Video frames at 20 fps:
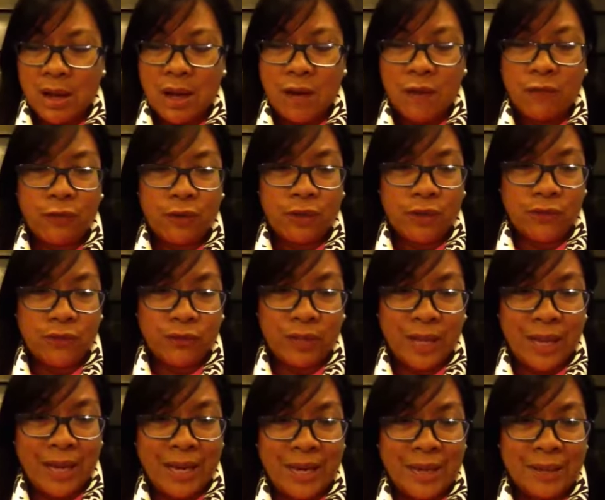for the
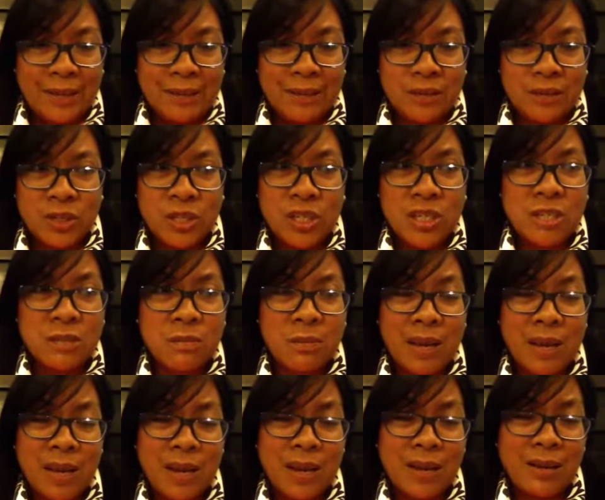flight. She's
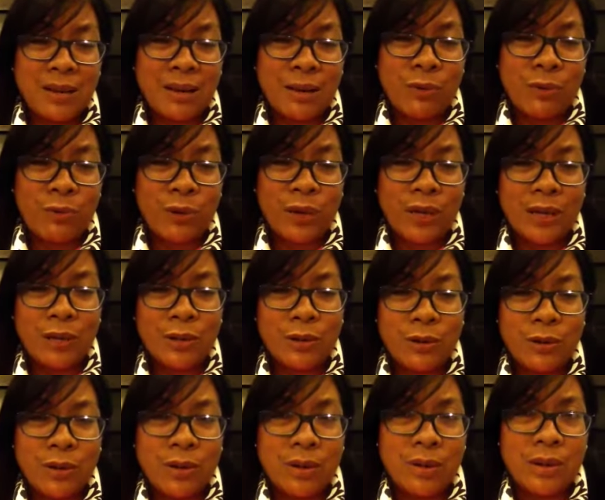made a really
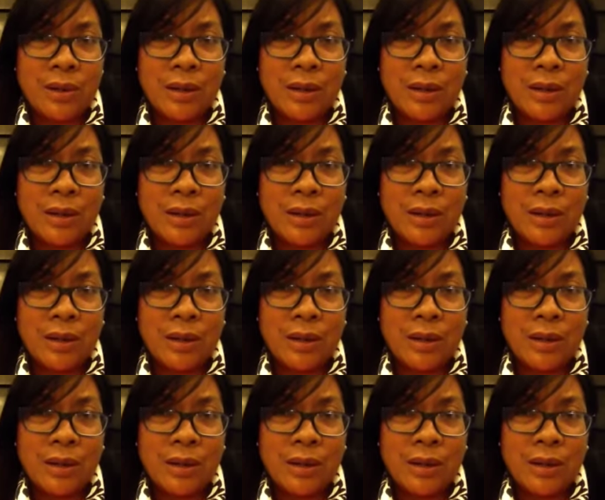good,